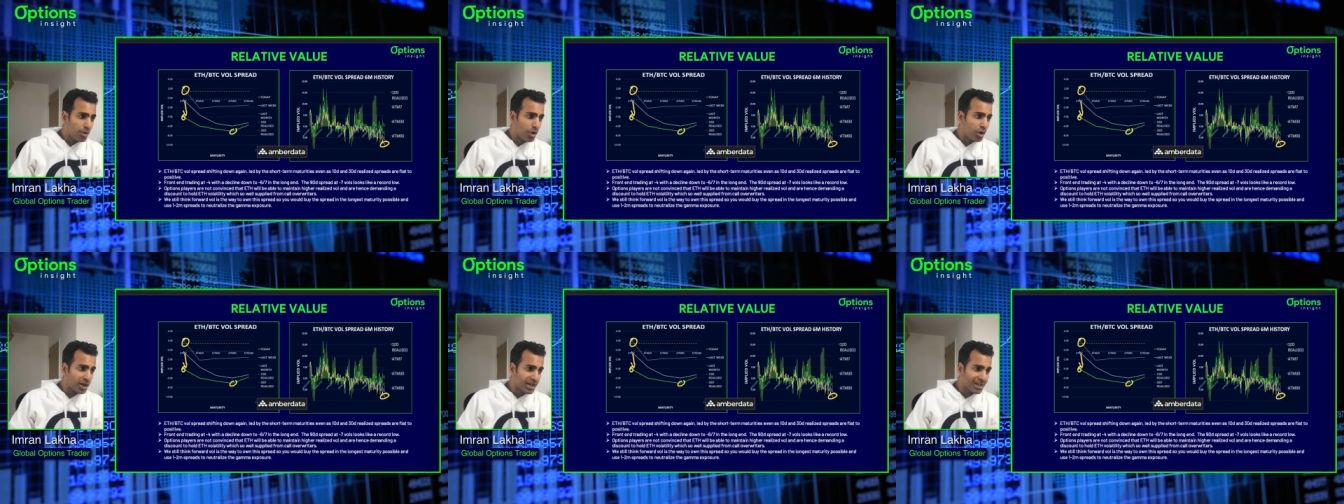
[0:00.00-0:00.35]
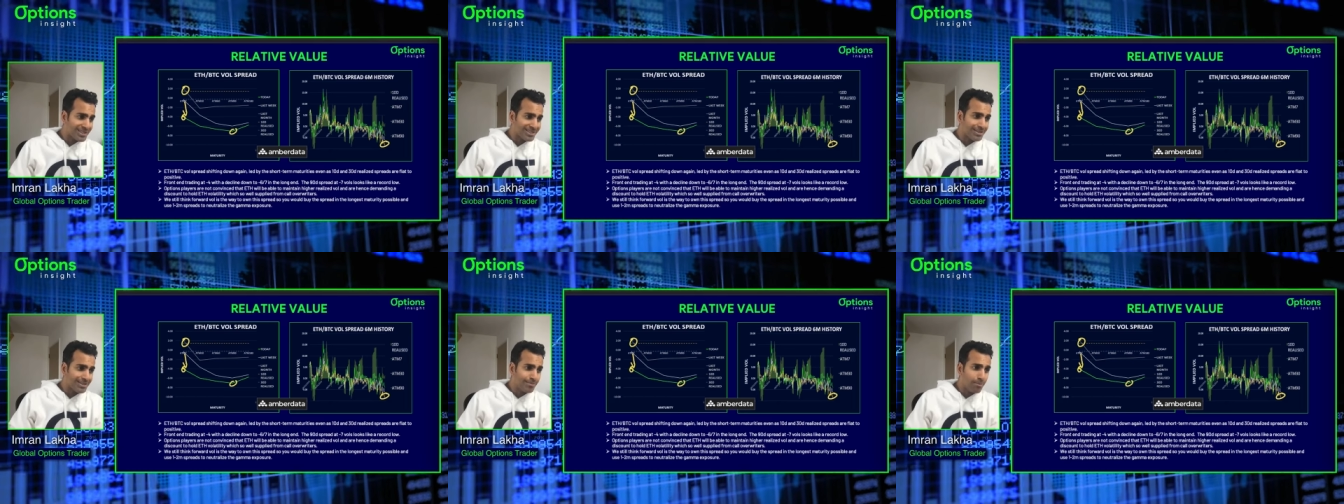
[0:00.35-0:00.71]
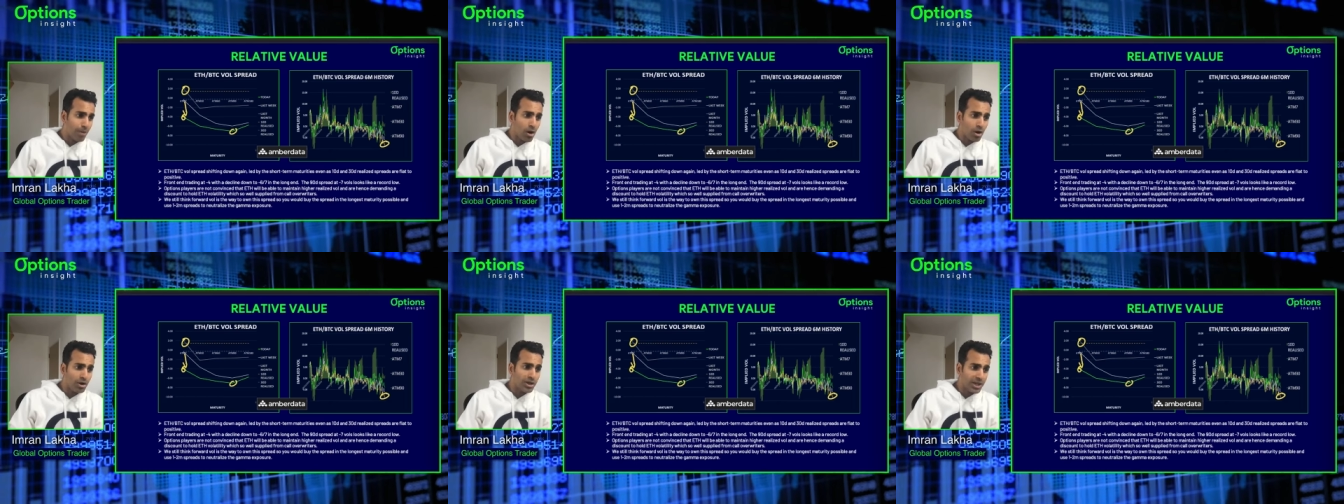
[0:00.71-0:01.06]
market is
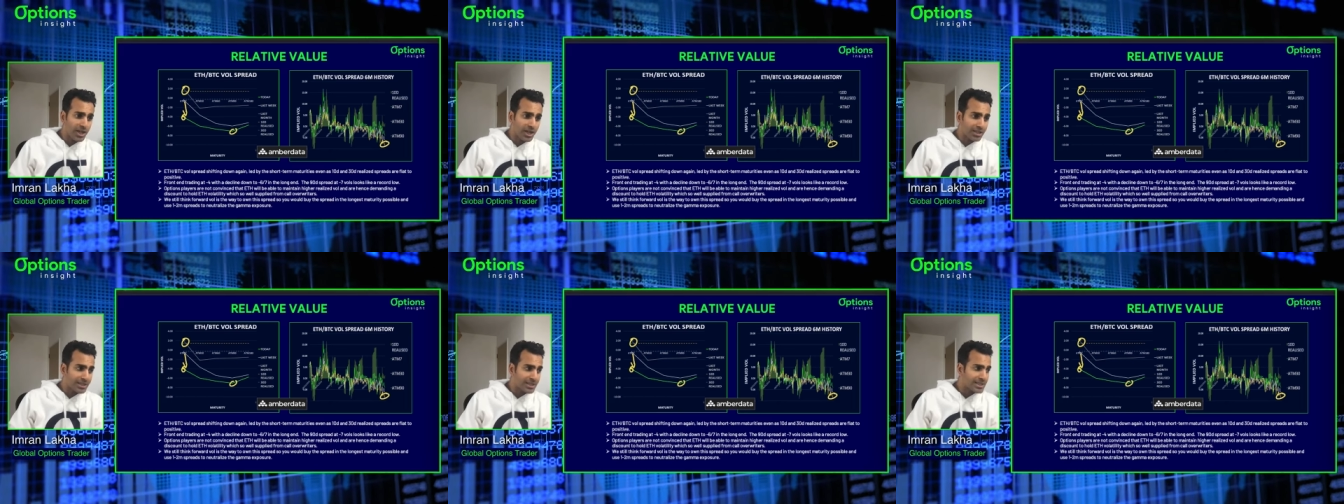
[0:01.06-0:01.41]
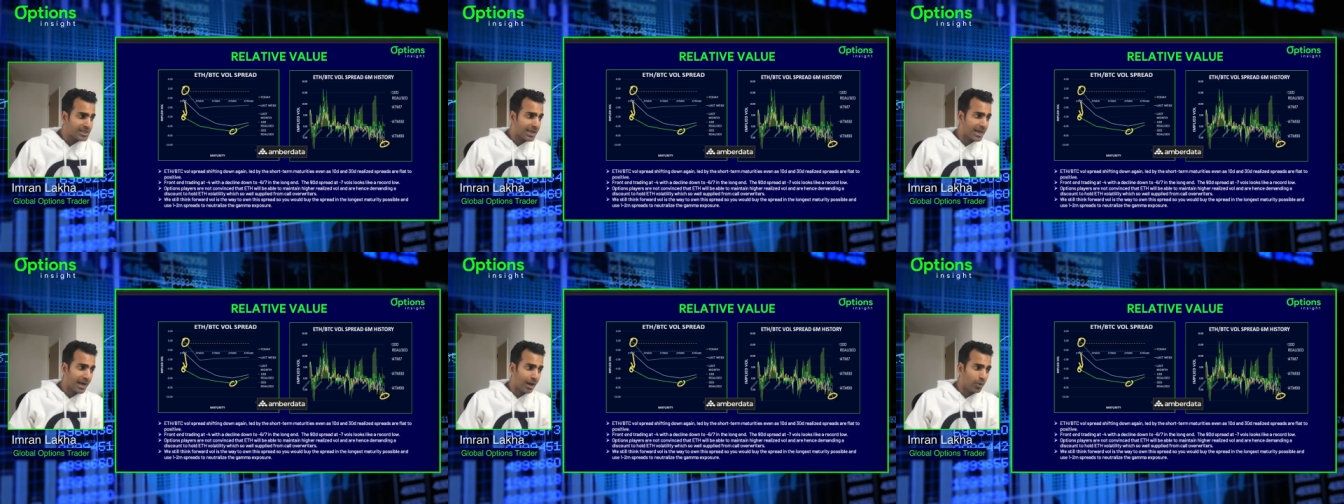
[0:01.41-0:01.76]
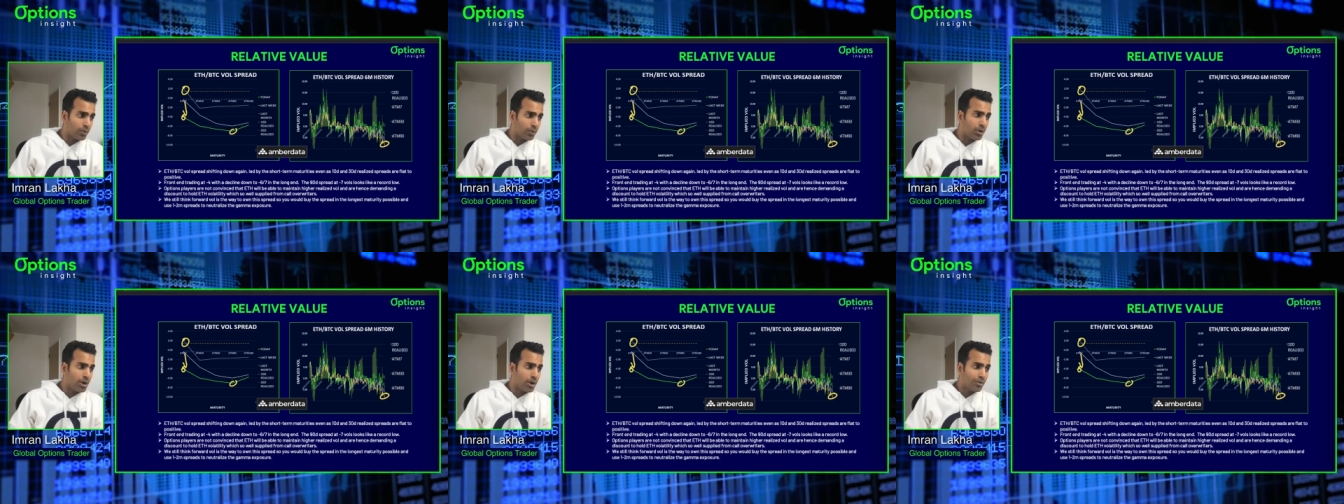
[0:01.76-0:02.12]
demanding a
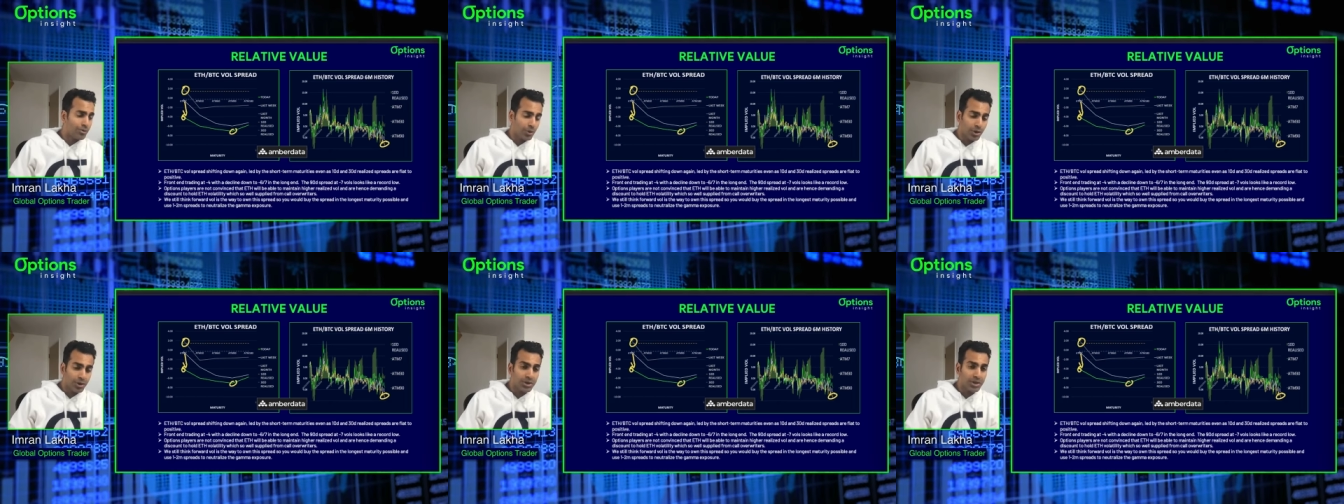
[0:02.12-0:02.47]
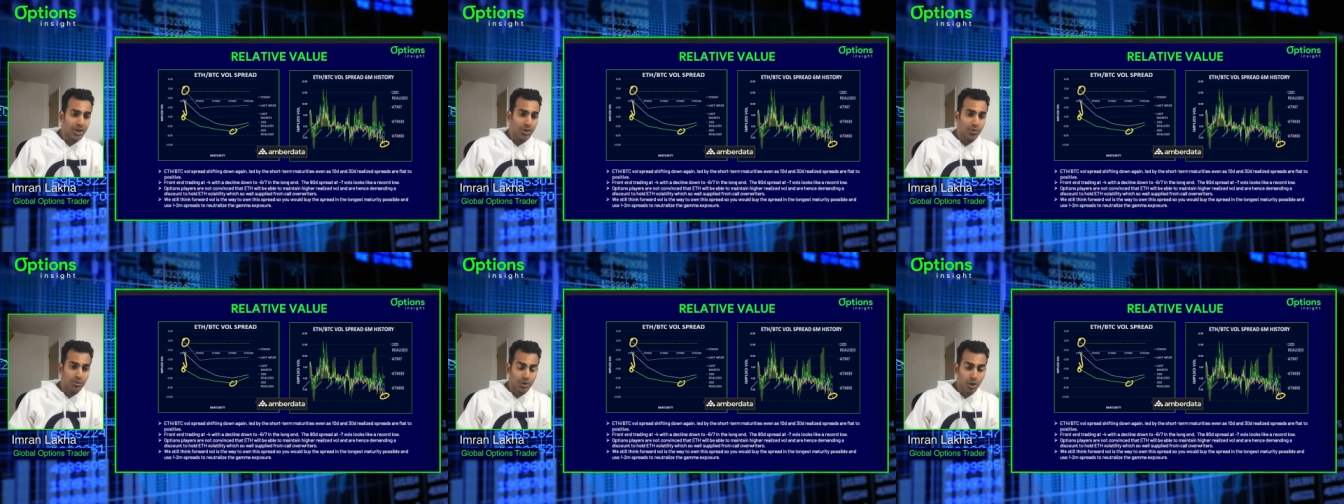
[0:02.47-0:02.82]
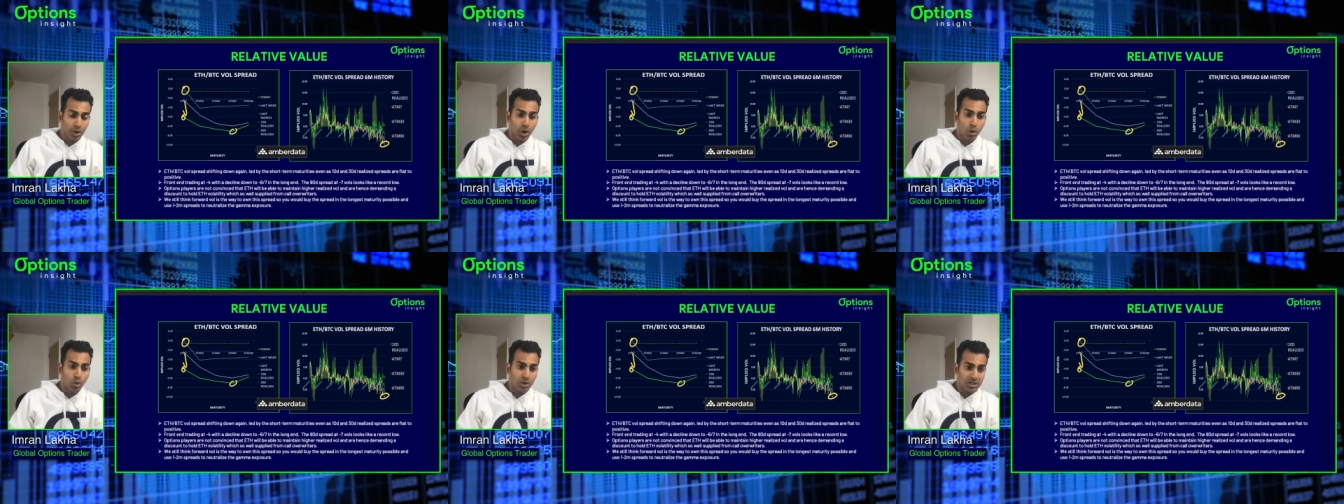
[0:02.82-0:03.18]
discount for Ethereum to
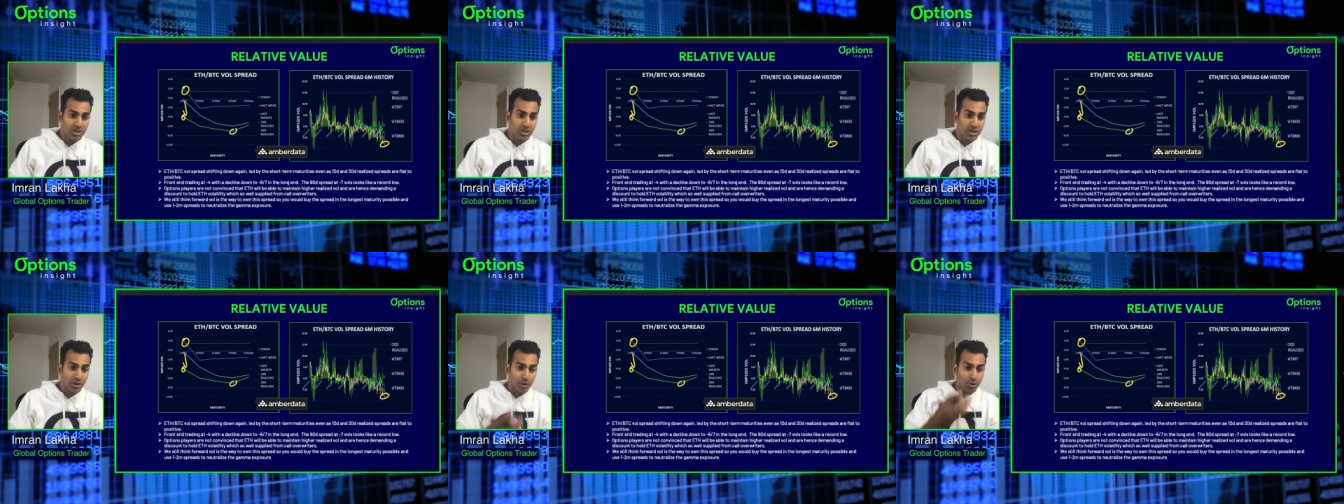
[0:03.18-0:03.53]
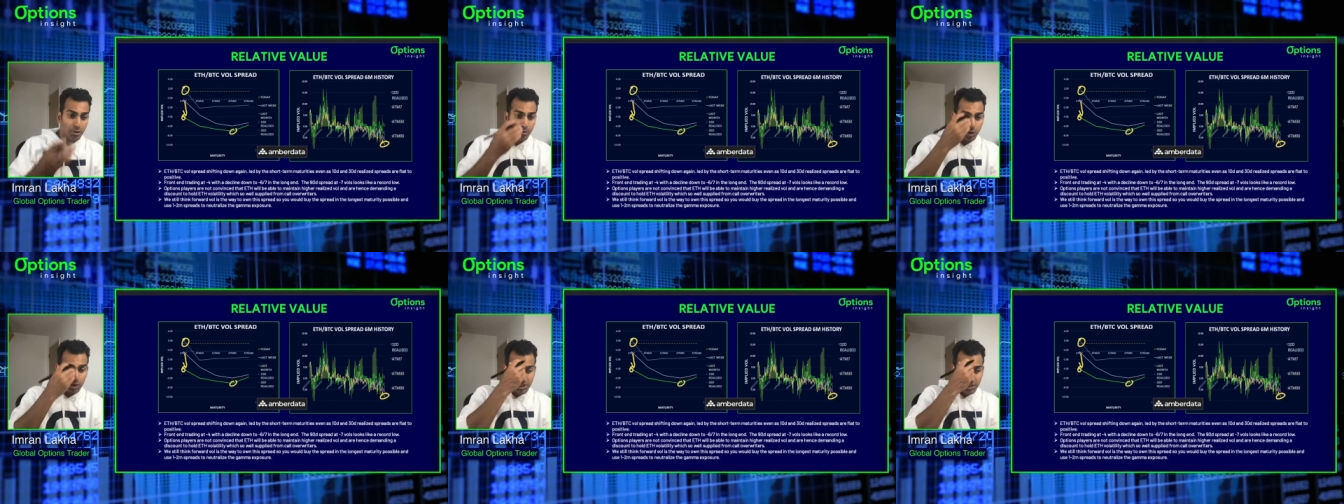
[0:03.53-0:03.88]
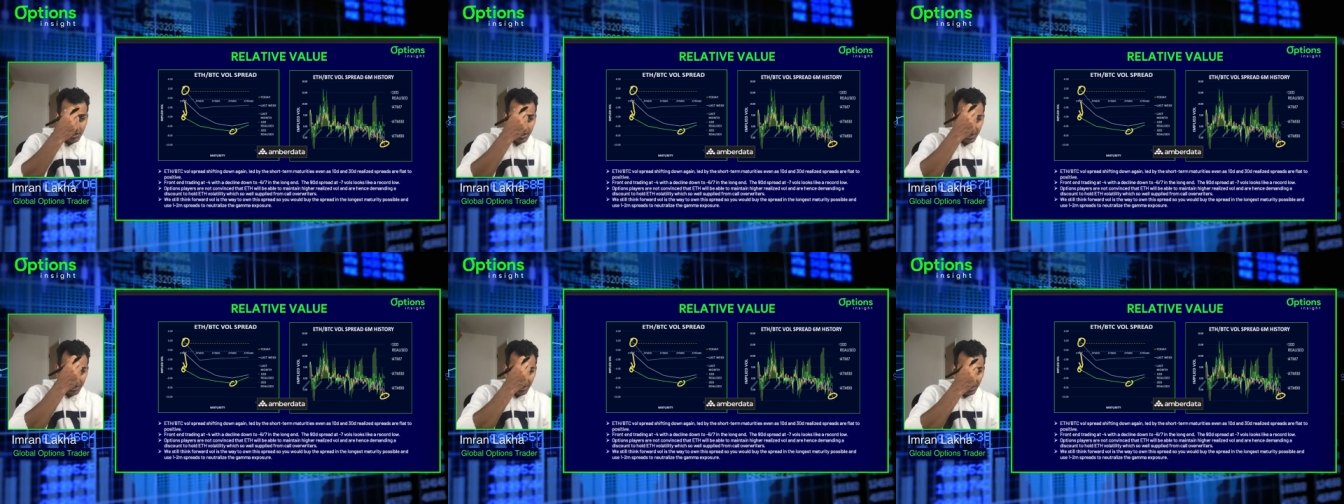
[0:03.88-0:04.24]
hold Ethereum
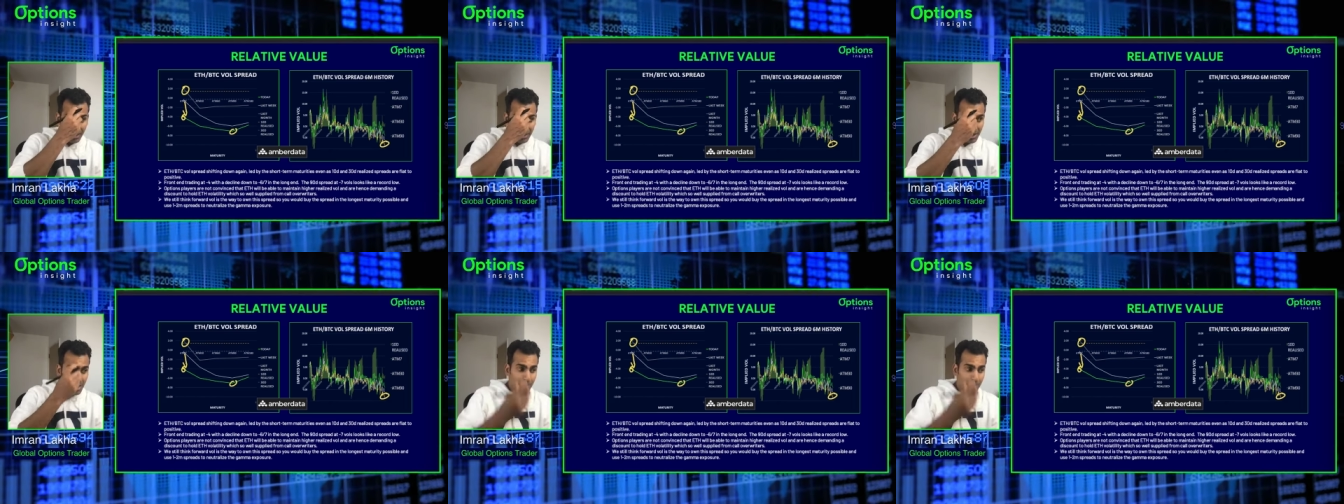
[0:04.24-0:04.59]
volatility